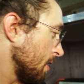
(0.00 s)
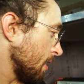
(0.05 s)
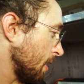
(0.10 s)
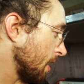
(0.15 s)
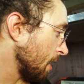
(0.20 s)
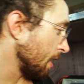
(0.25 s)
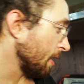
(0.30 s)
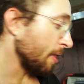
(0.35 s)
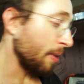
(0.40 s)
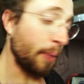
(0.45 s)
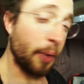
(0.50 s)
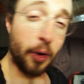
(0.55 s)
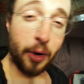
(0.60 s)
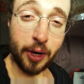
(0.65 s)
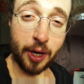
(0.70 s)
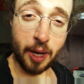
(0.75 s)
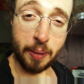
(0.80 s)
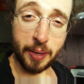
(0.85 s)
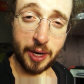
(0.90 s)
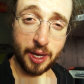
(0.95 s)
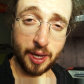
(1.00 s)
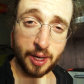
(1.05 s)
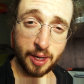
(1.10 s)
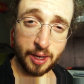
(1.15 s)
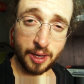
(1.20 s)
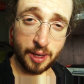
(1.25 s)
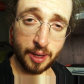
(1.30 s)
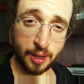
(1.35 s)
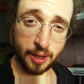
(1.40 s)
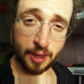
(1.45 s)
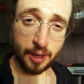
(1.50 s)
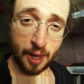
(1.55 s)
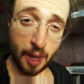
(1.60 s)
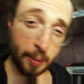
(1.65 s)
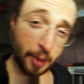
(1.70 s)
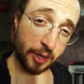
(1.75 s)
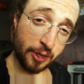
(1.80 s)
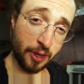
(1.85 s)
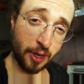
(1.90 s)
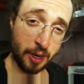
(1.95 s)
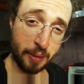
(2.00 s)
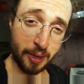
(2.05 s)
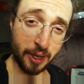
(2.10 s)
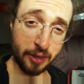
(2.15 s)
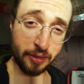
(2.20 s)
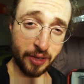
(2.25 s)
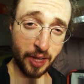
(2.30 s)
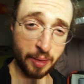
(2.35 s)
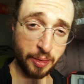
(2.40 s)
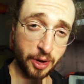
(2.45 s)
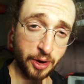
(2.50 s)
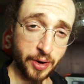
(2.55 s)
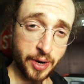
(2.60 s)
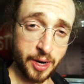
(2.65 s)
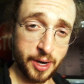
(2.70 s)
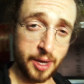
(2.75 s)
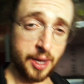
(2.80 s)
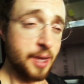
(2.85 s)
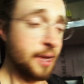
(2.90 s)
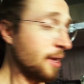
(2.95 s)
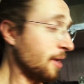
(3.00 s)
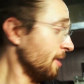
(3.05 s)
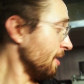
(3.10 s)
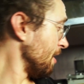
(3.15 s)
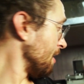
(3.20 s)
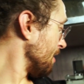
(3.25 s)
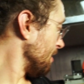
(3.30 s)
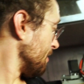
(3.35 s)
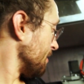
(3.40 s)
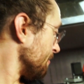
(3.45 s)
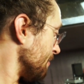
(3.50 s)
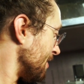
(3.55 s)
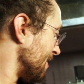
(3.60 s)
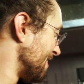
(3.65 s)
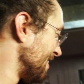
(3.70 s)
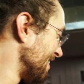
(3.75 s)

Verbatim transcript: kind of like the boring company. I'm also going to build a flamethrower, um,